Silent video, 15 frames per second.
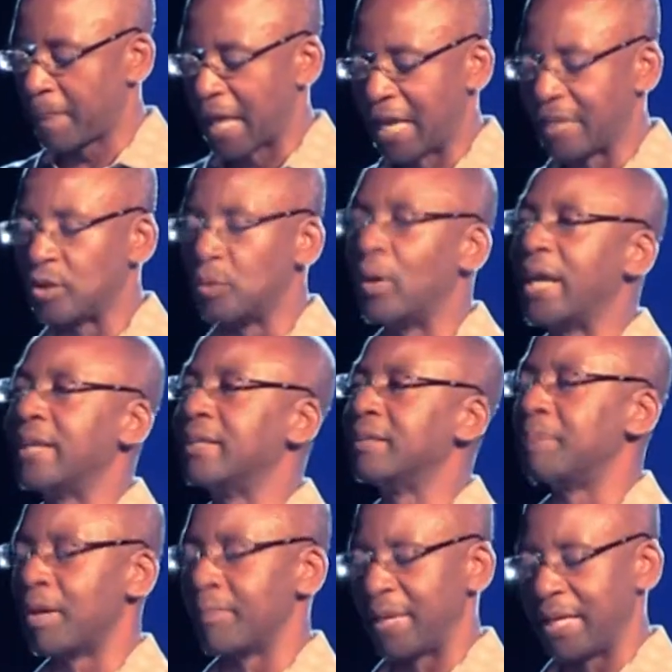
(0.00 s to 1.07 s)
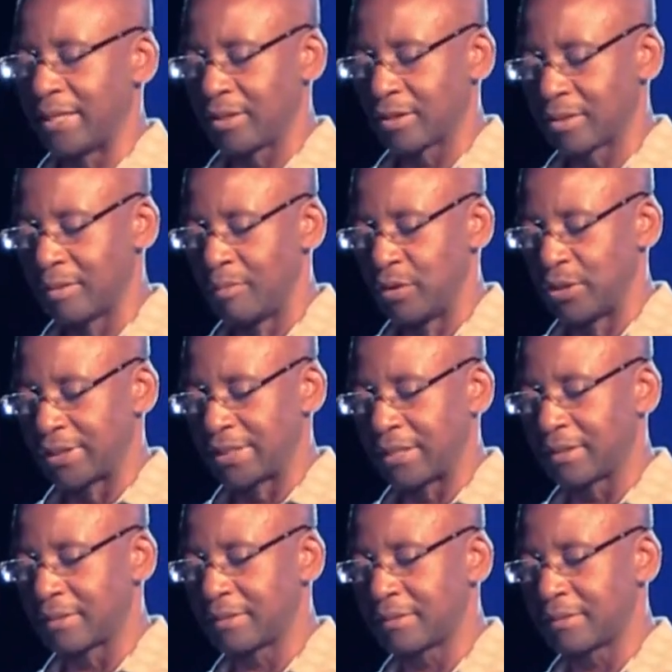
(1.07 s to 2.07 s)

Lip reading: and the wider Barbadian community.